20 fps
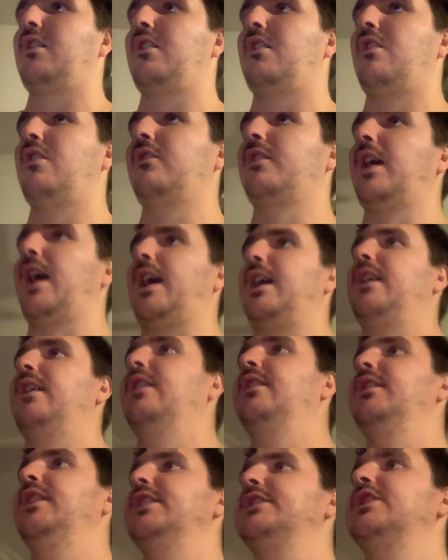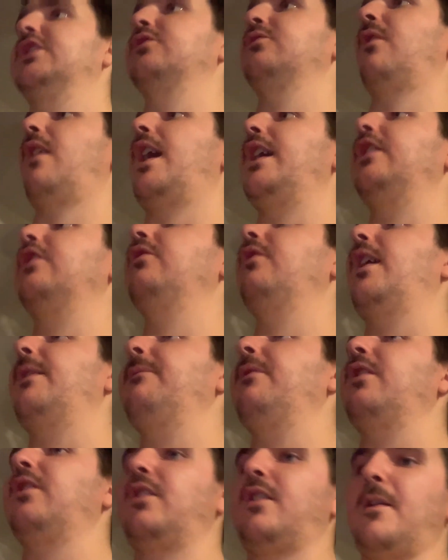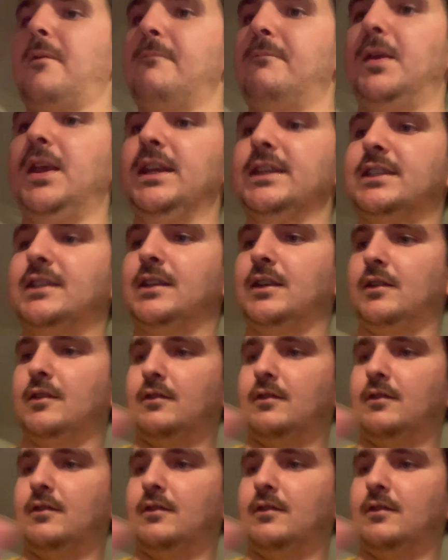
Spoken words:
Okay, this is Ryan Kramer. Peace